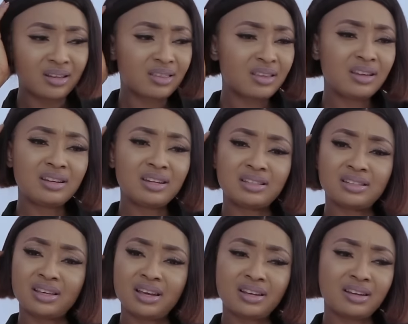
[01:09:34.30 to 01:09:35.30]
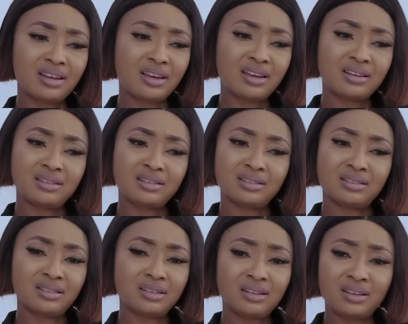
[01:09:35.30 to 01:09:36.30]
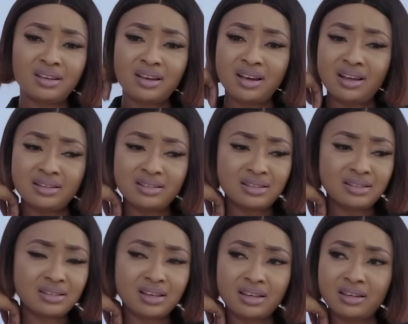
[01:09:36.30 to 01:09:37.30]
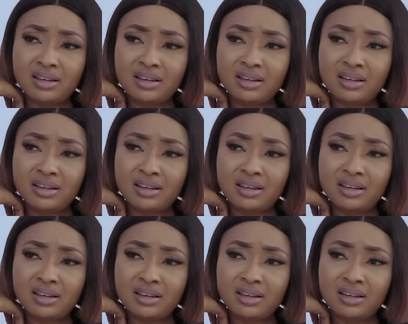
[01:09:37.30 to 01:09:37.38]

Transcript: They think Deji had a hand in Alice's